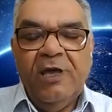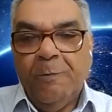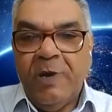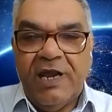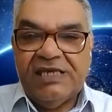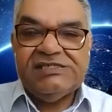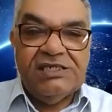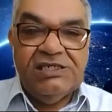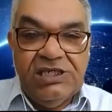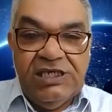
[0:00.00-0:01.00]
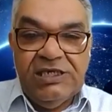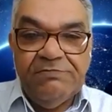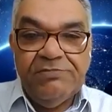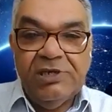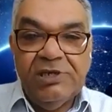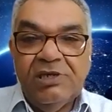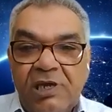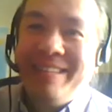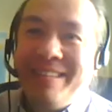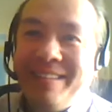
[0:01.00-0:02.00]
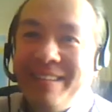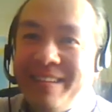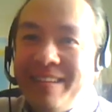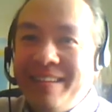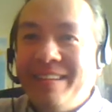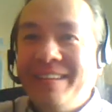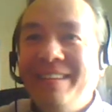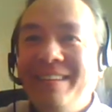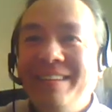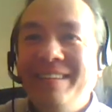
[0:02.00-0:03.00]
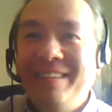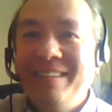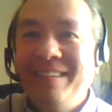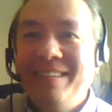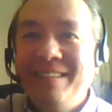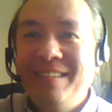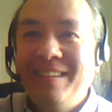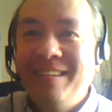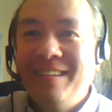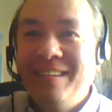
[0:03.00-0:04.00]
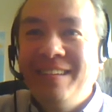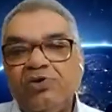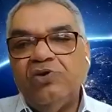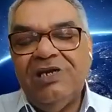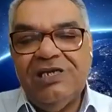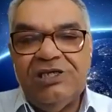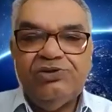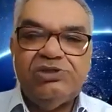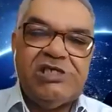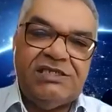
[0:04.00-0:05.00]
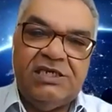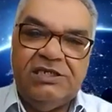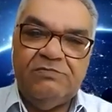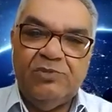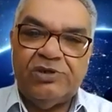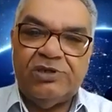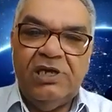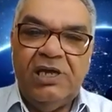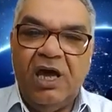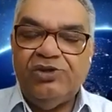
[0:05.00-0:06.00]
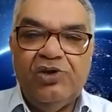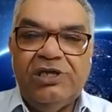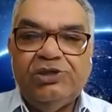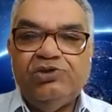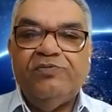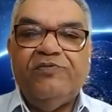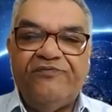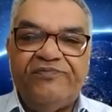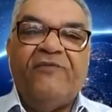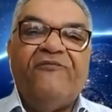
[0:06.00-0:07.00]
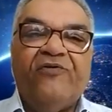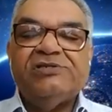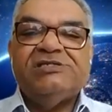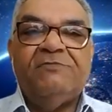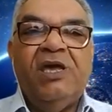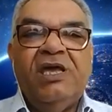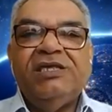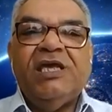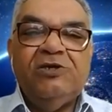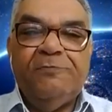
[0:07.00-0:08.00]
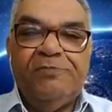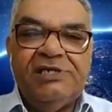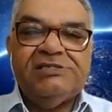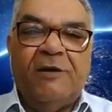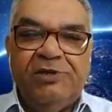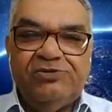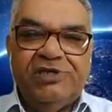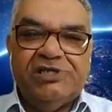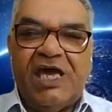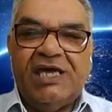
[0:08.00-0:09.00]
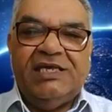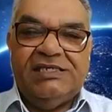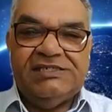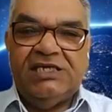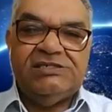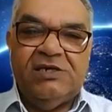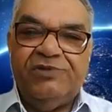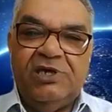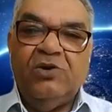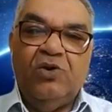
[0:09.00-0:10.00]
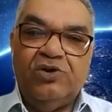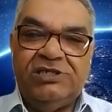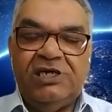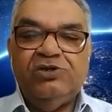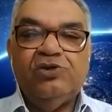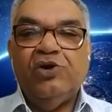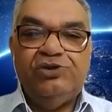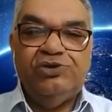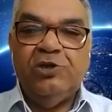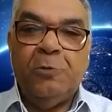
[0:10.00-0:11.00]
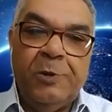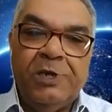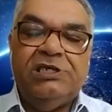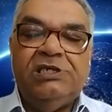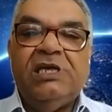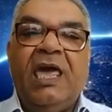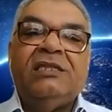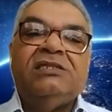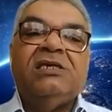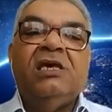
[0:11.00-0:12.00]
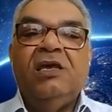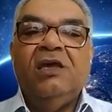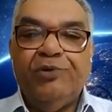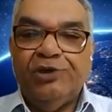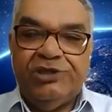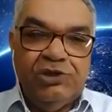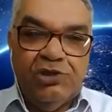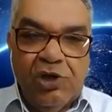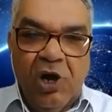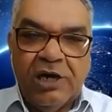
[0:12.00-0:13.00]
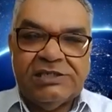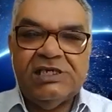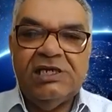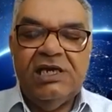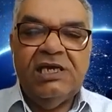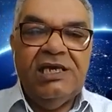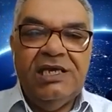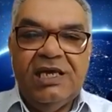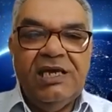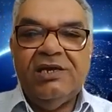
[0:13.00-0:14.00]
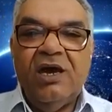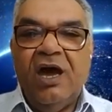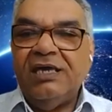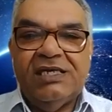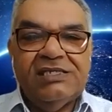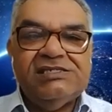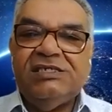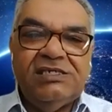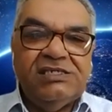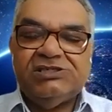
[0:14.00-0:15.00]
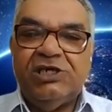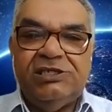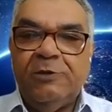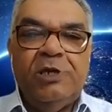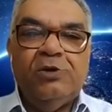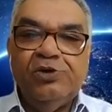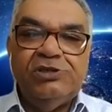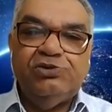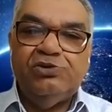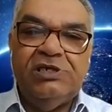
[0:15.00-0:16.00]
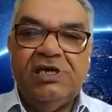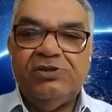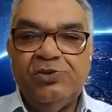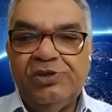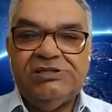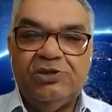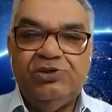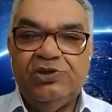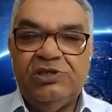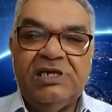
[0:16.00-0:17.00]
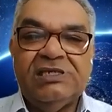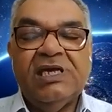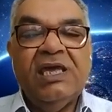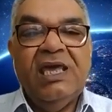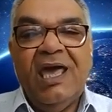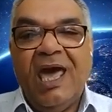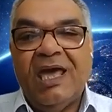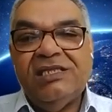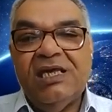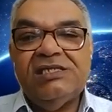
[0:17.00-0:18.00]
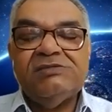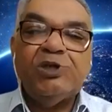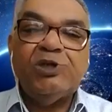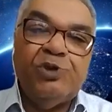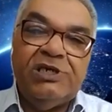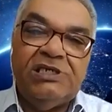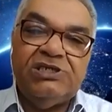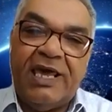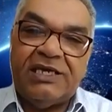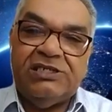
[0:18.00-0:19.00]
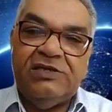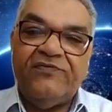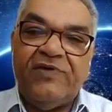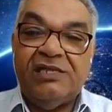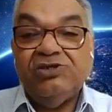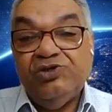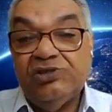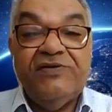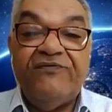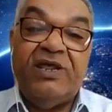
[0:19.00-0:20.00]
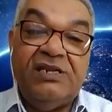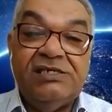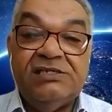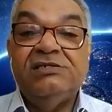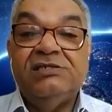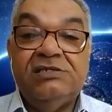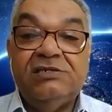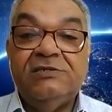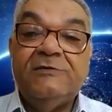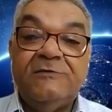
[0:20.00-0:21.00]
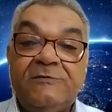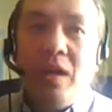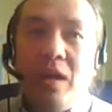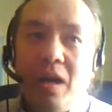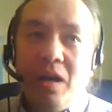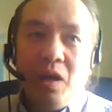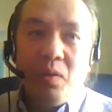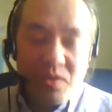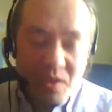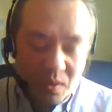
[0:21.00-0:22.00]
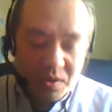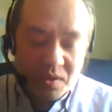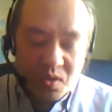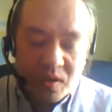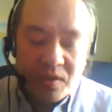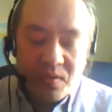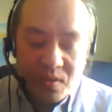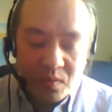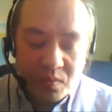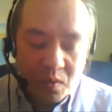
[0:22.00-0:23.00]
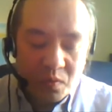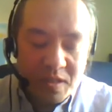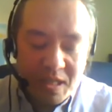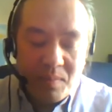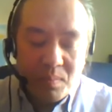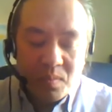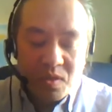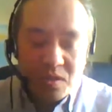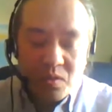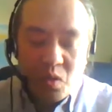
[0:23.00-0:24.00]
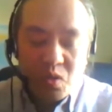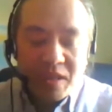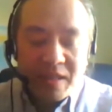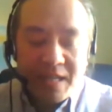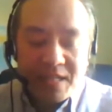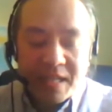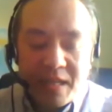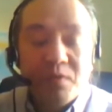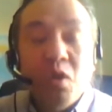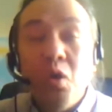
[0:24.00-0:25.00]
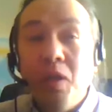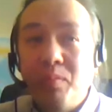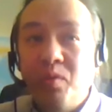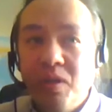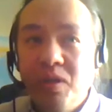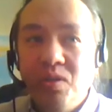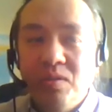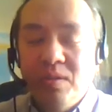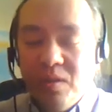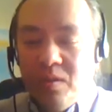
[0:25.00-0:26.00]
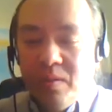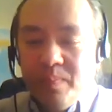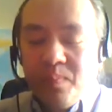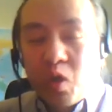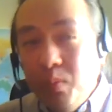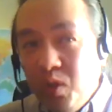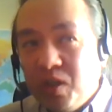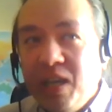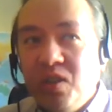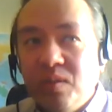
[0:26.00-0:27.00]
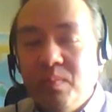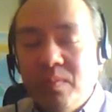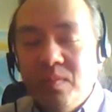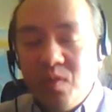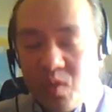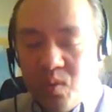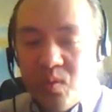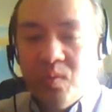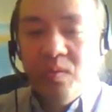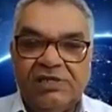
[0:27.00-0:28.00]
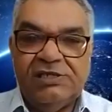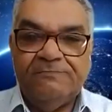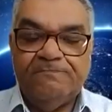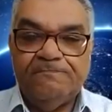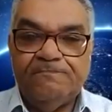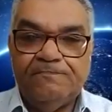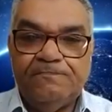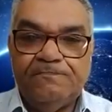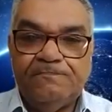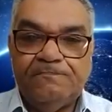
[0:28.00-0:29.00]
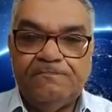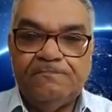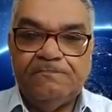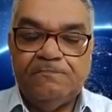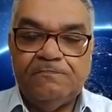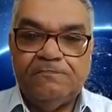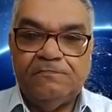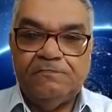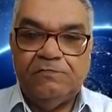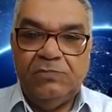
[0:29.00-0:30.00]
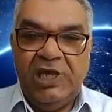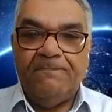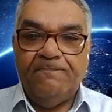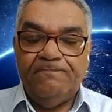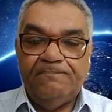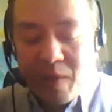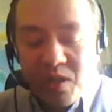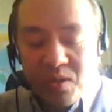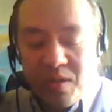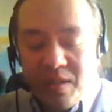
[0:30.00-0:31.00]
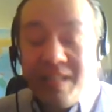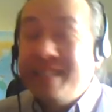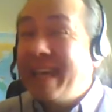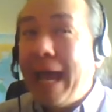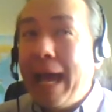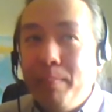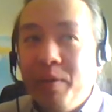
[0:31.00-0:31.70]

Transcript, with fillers: Whereas in team, we see each other face to face. So we don't need to chat anymore. I don't need to force them, can you please come into the chat and say something? Or can you go into your wiki and put in your logs? Here, I can see straight away who is doing it, who is not doing it, and it's much more interactive and user friendly. So I, I would say one of the strengths of, of Teams, using that as a kind of collaboration, communication tool, definitely sitting alongside Moodle, is, yeah. is especially its app.